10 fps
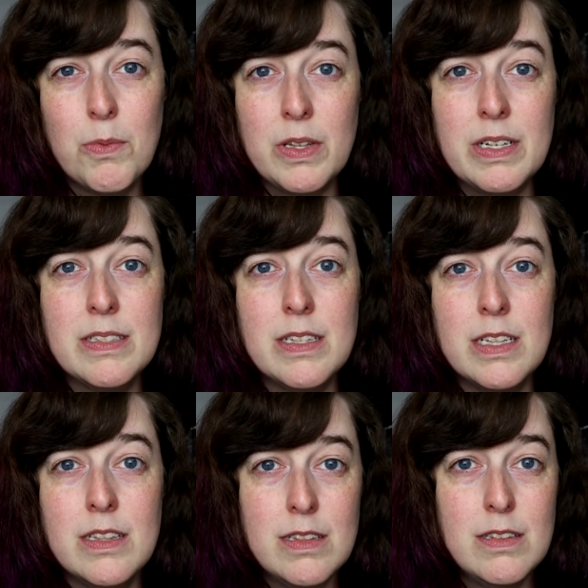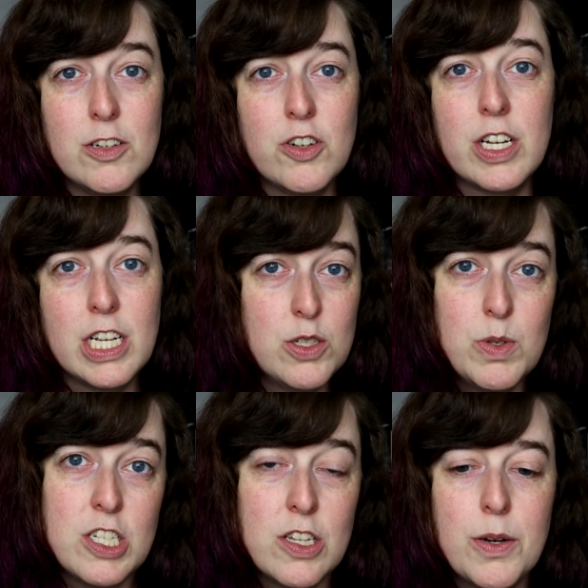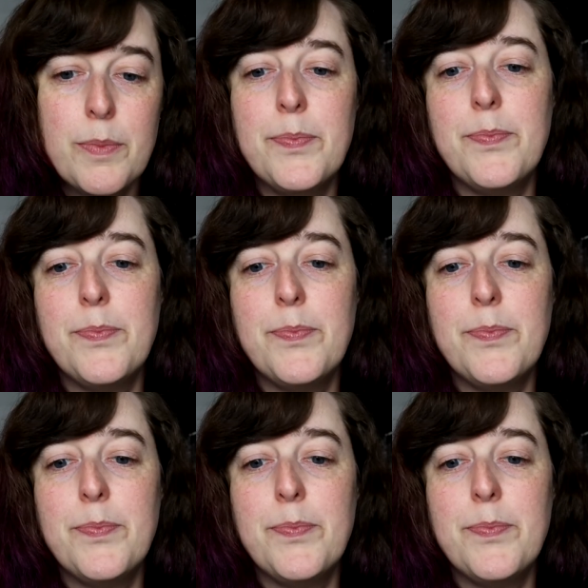realize that they're talking to each other.